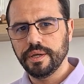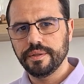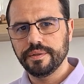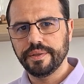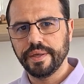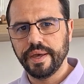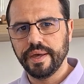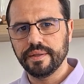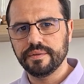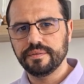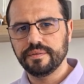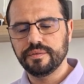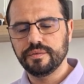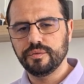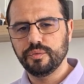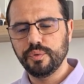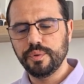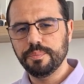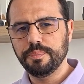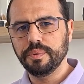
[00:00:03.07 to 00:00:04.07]
that
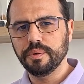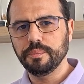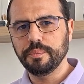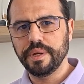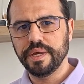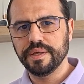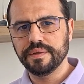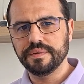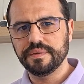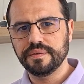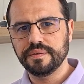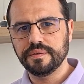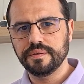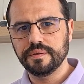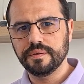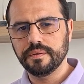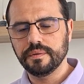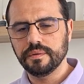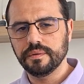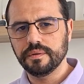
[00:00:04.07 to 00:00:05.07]
to
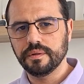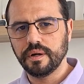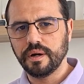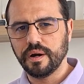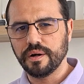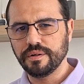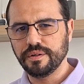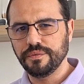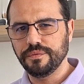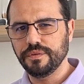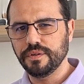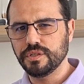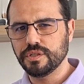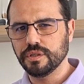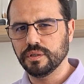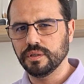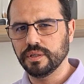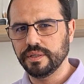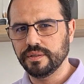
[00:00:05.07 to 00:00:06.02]
implement artificial